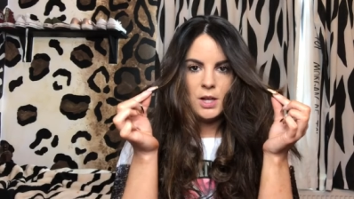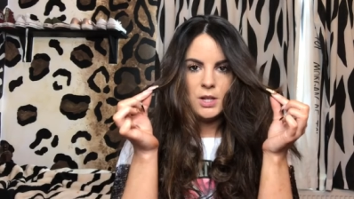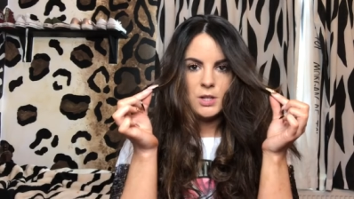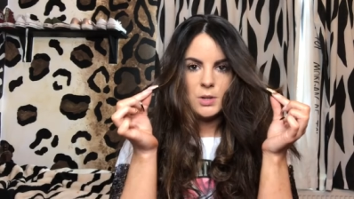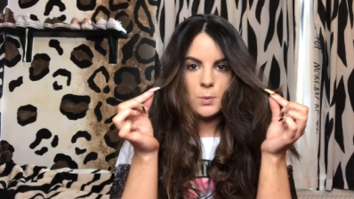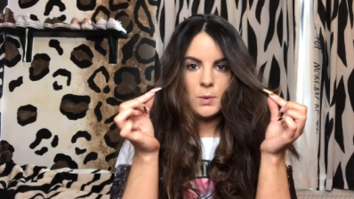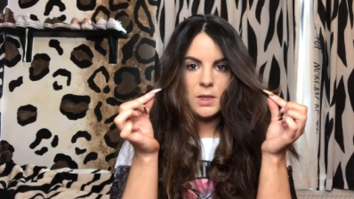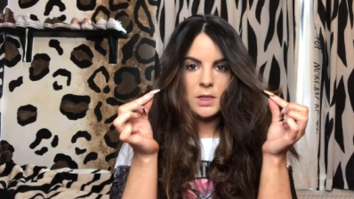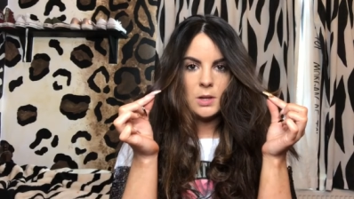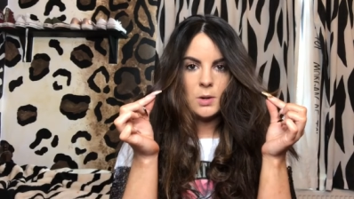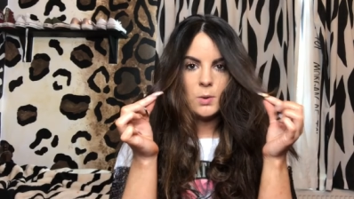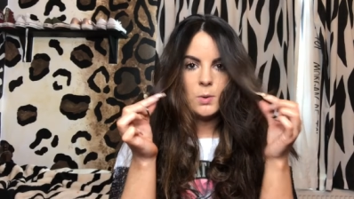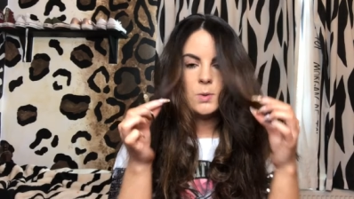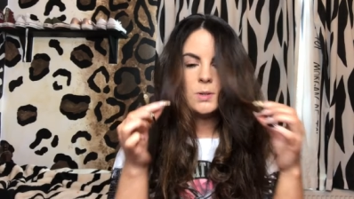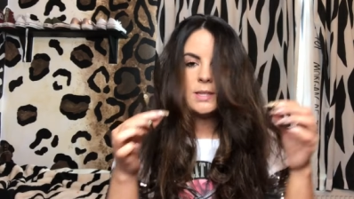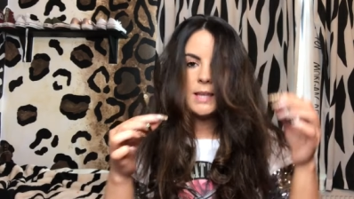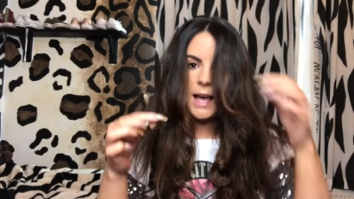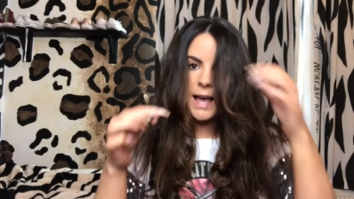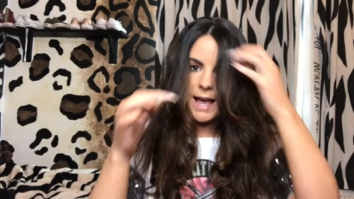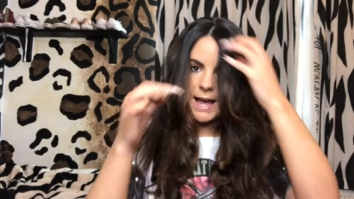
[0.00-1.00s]
So with
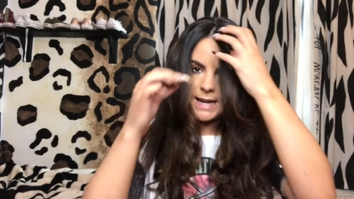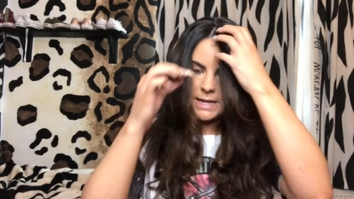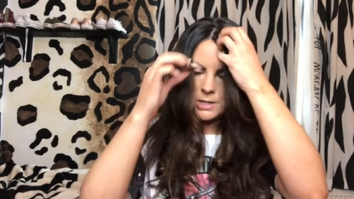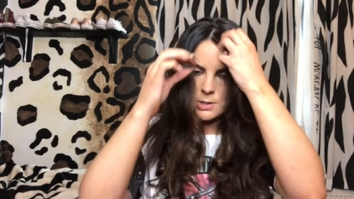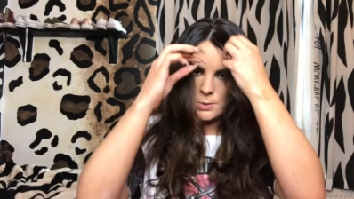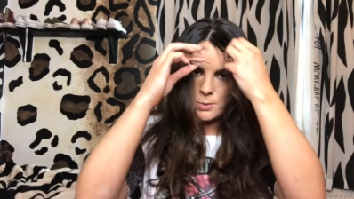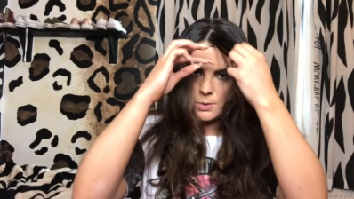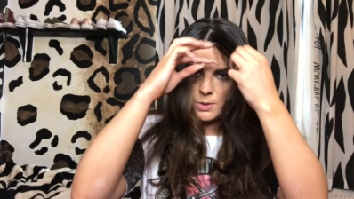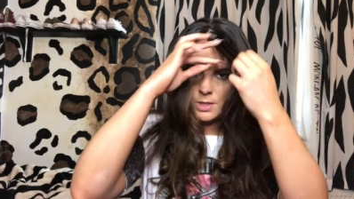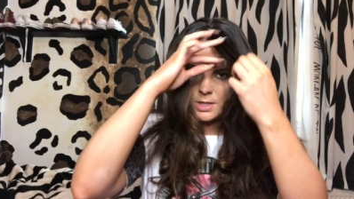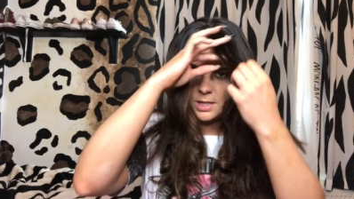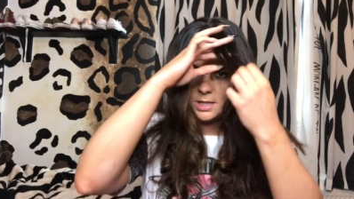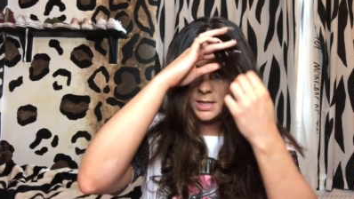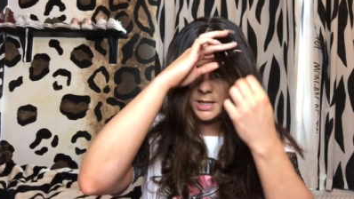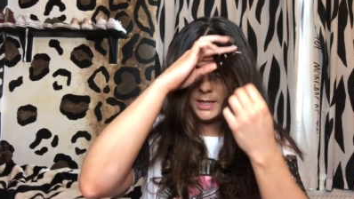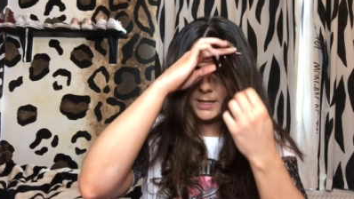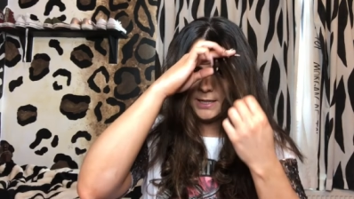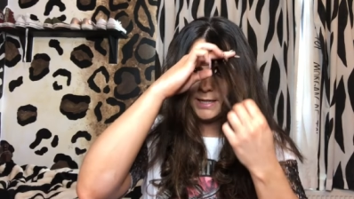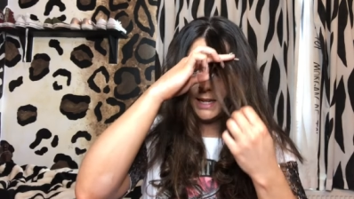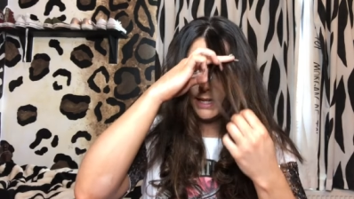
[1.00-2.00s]
those, I don't
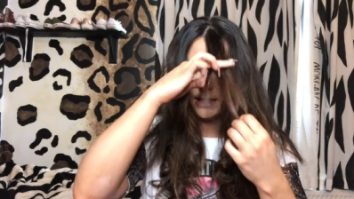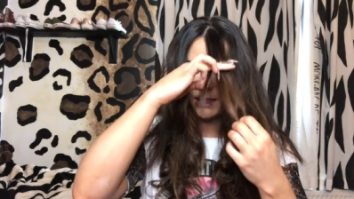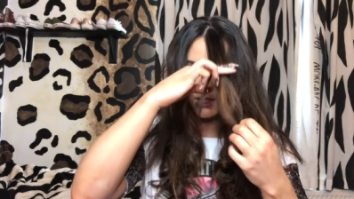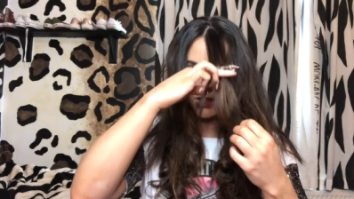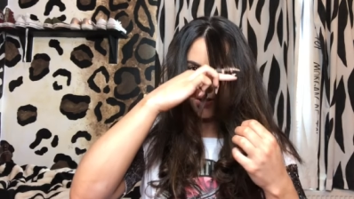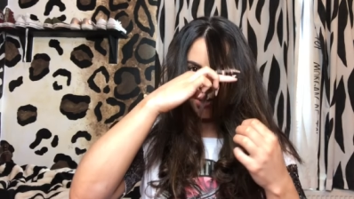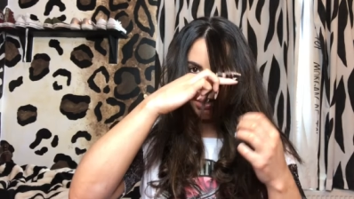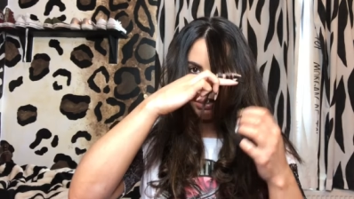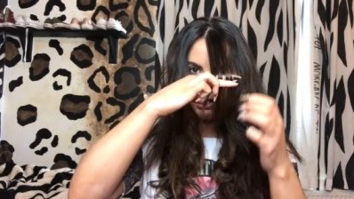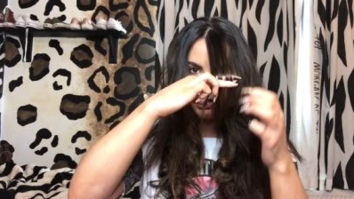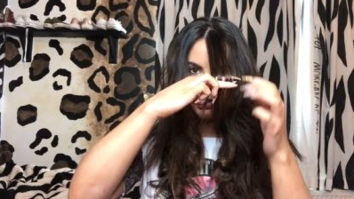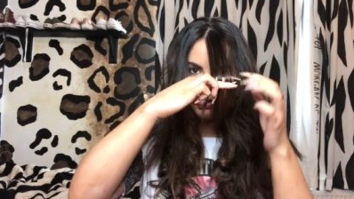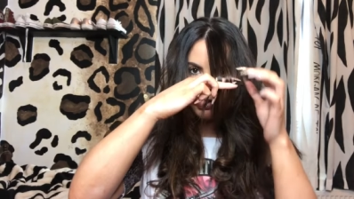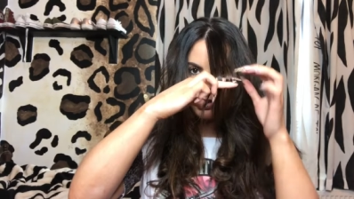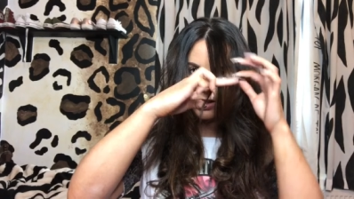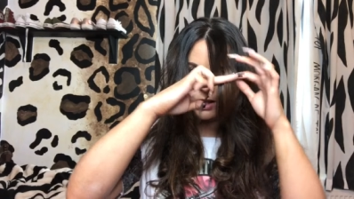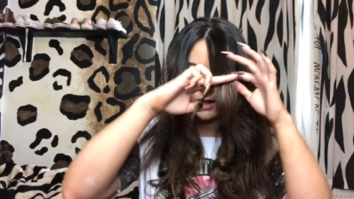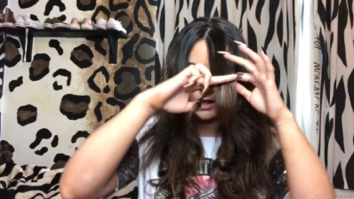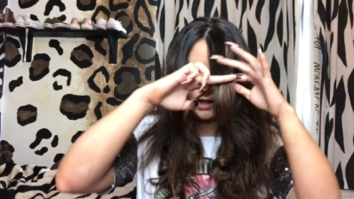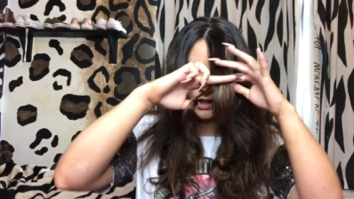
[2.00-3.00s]
take the
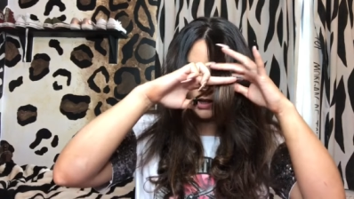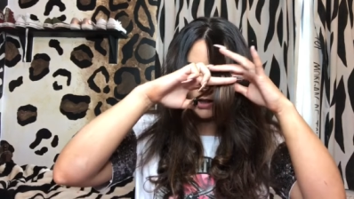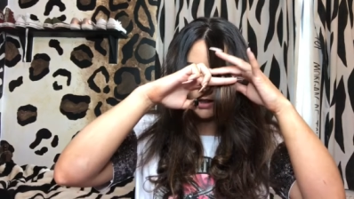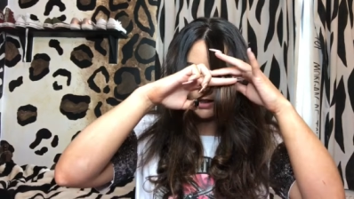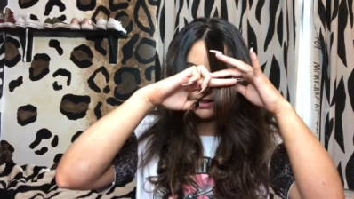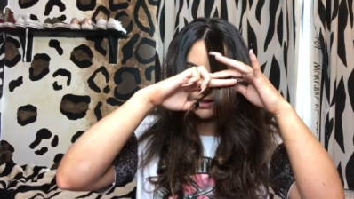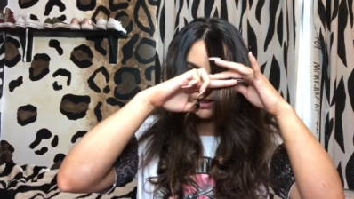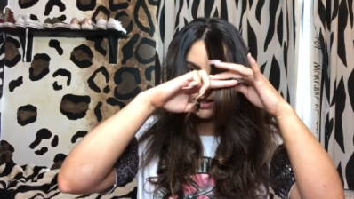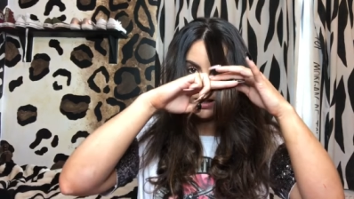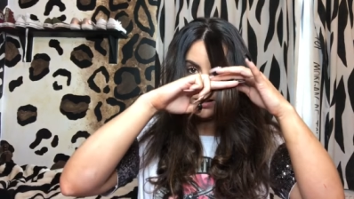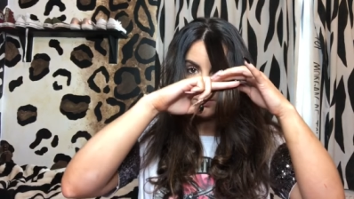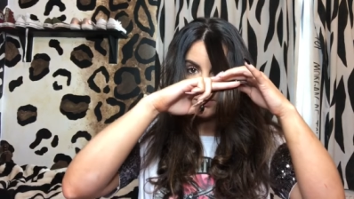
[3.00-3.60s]
straighteners to